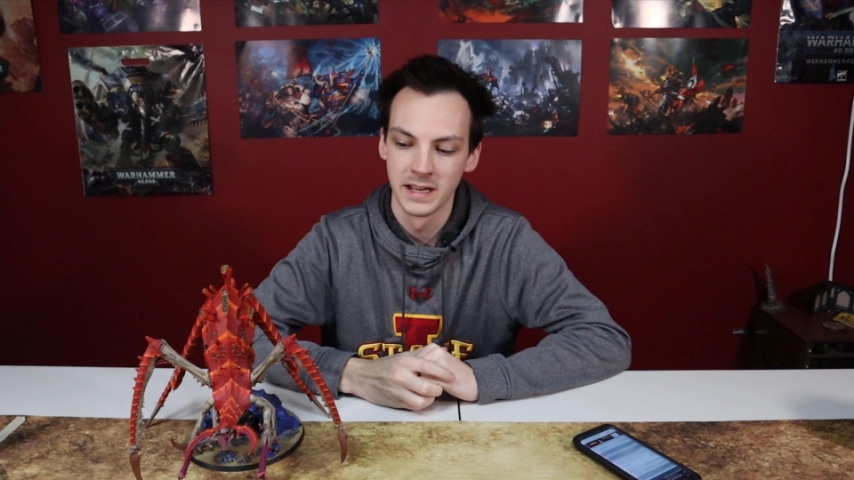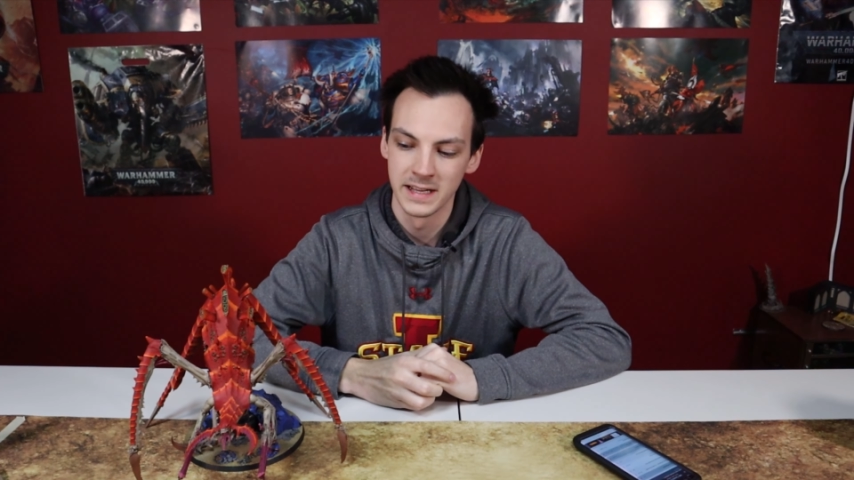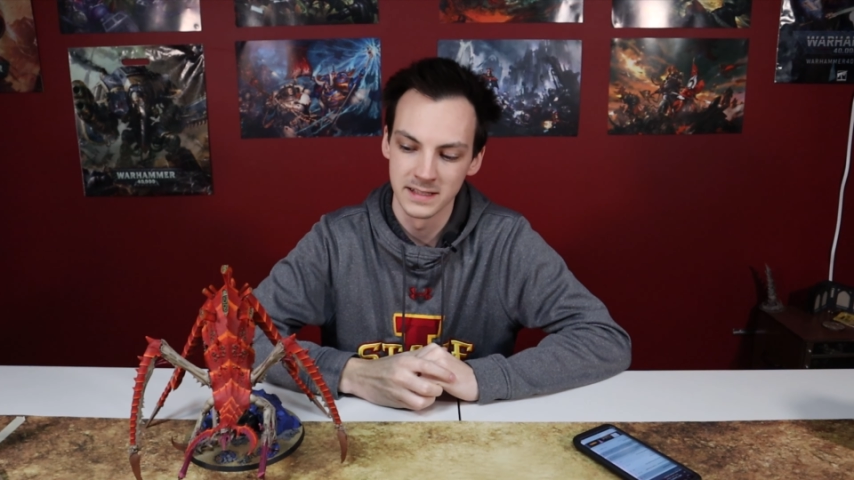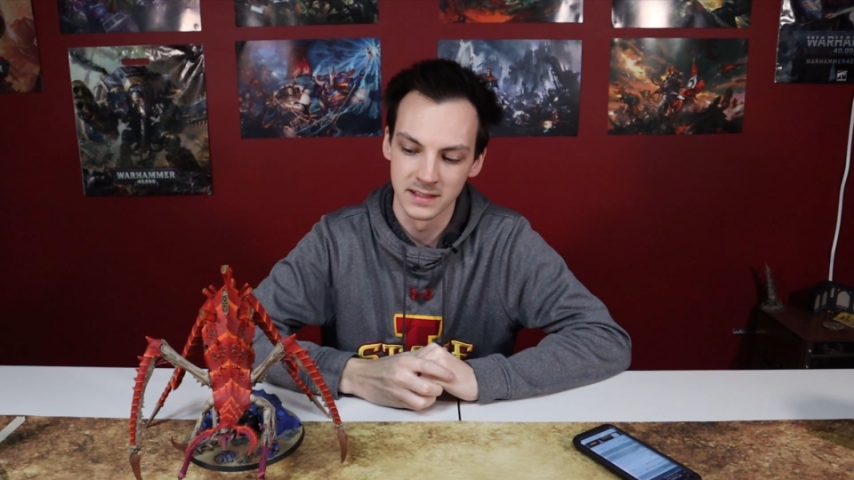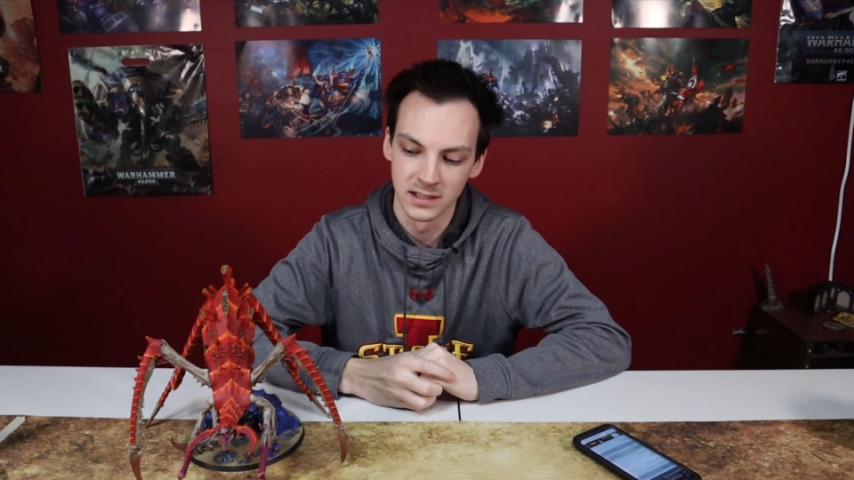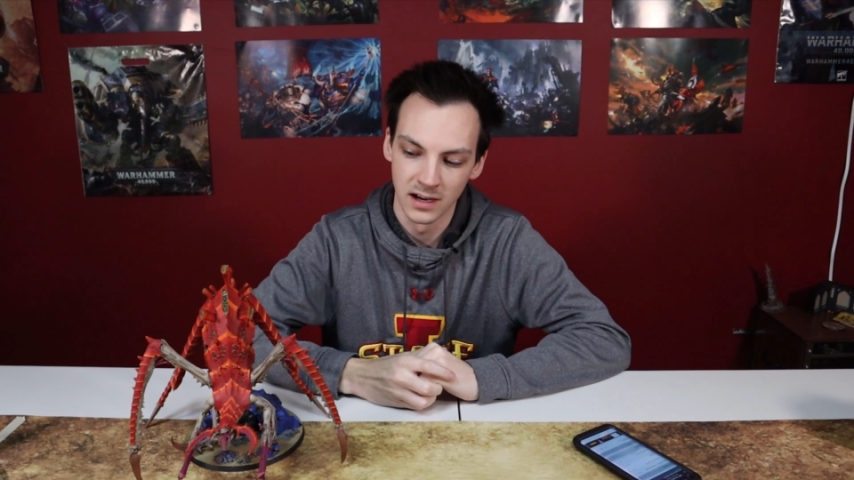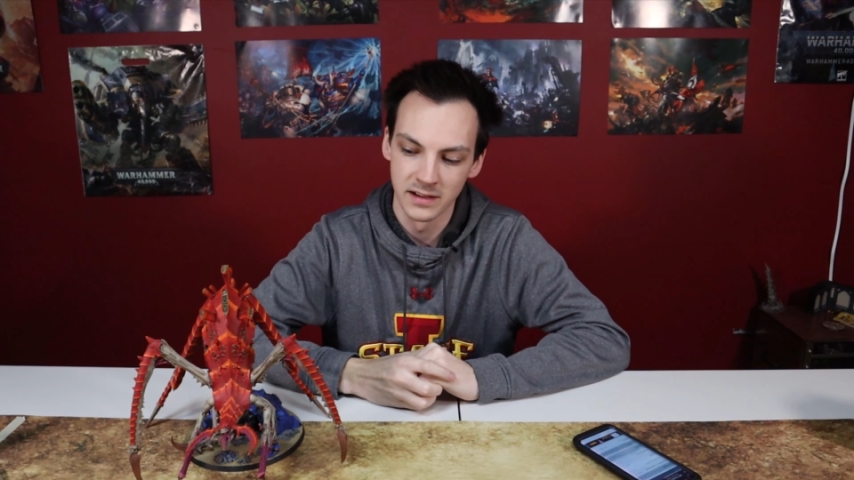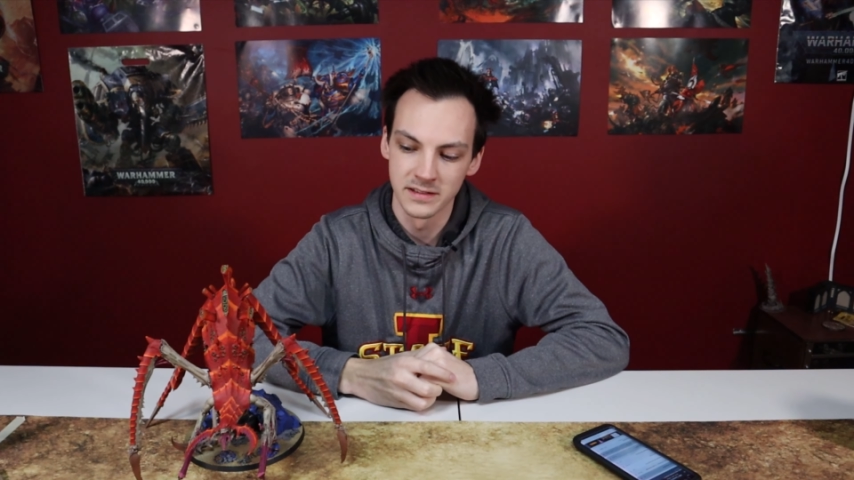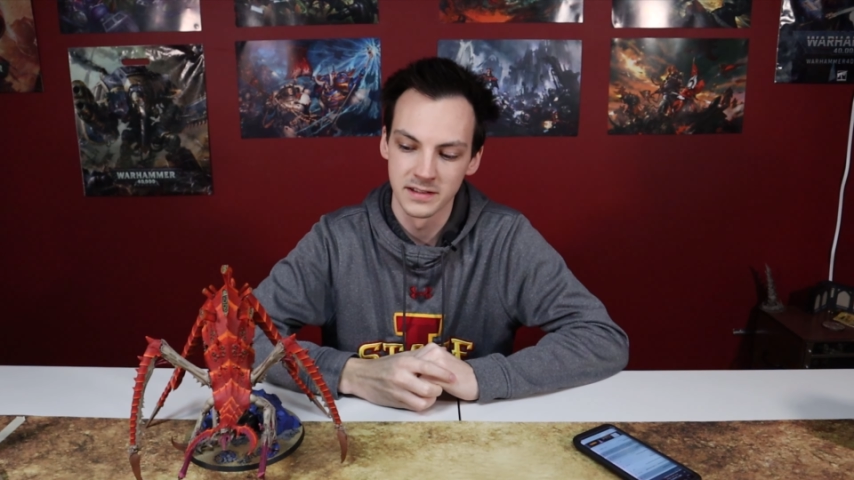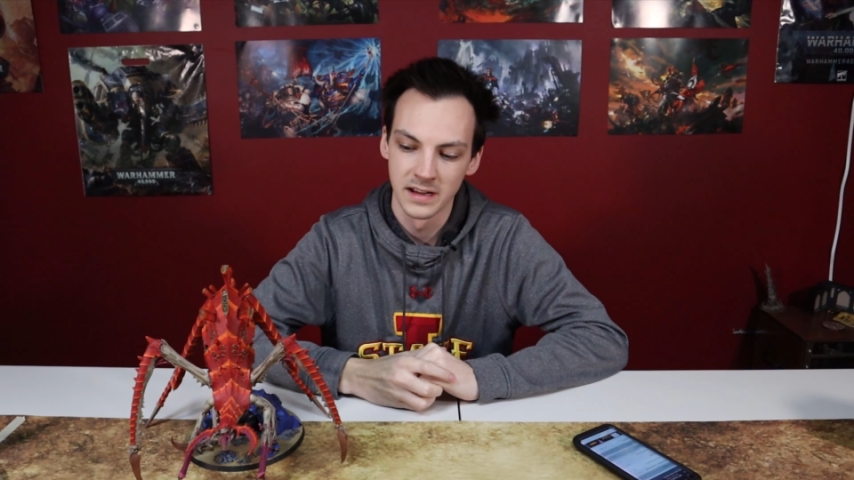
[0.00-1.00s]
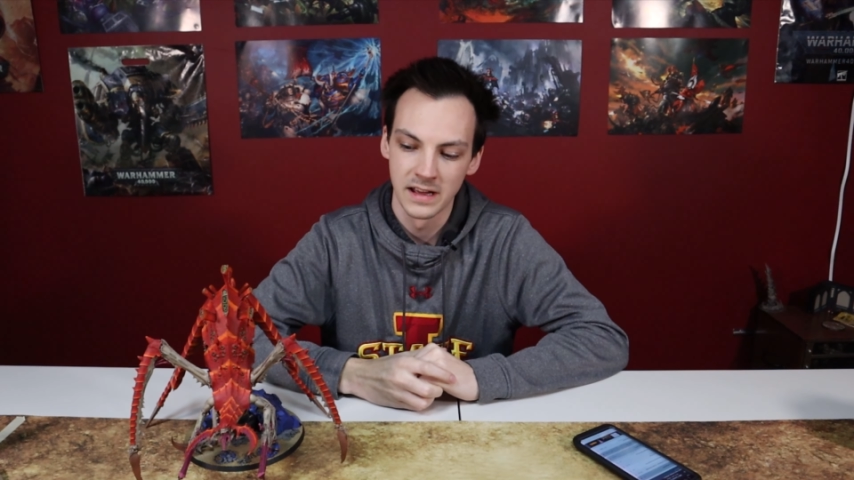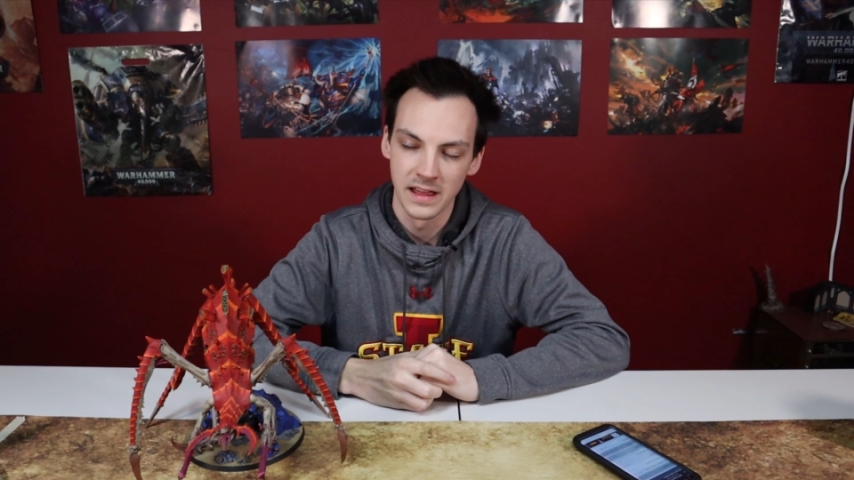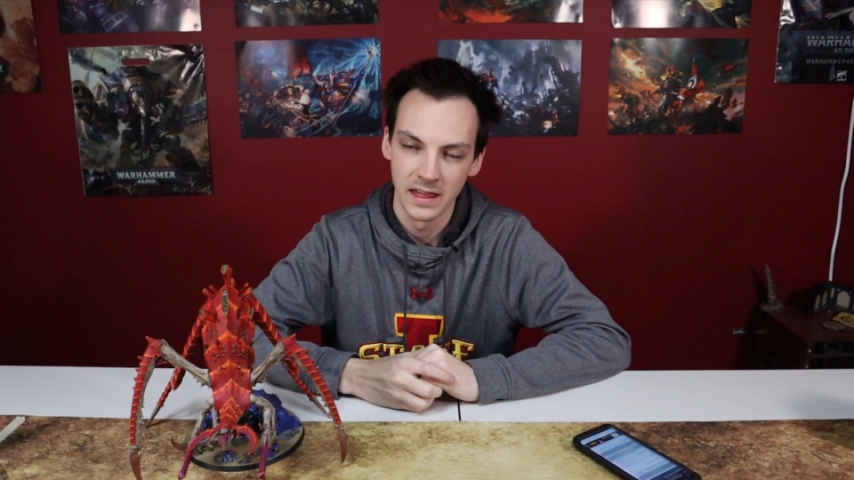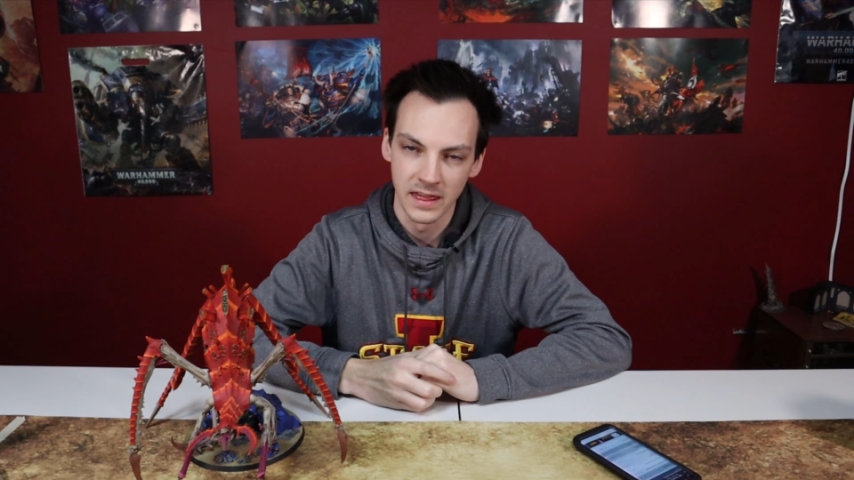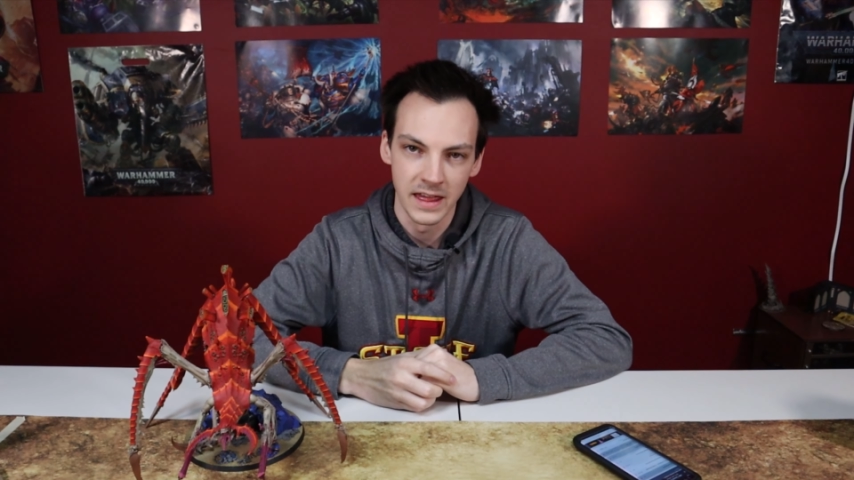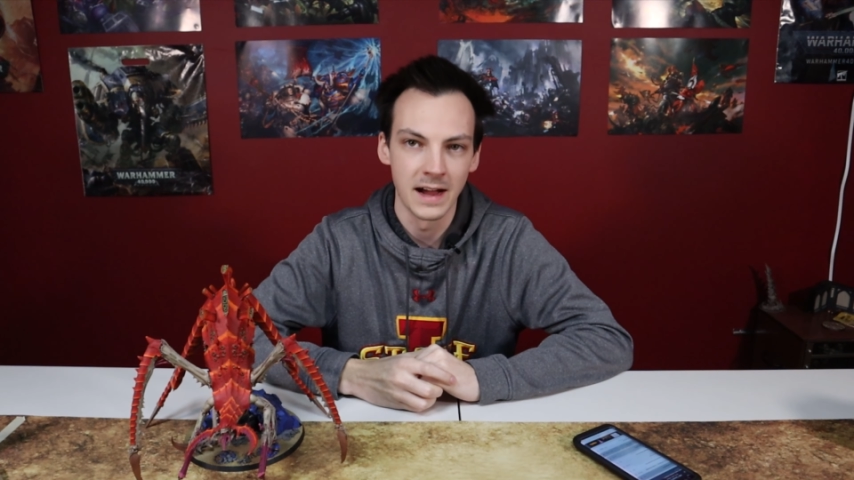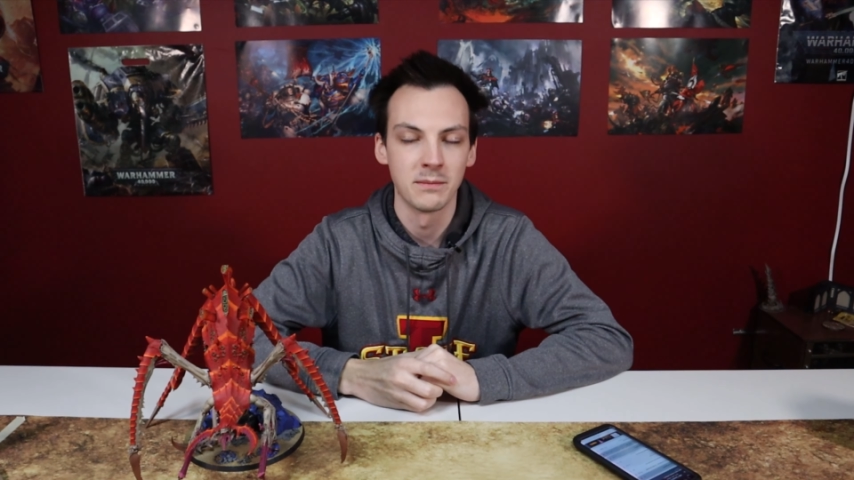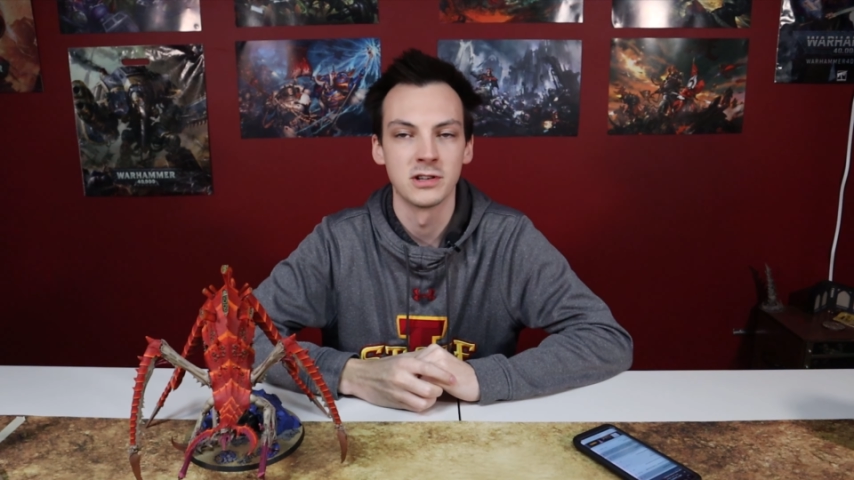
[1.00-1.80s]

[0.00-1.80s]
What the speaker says: his guns that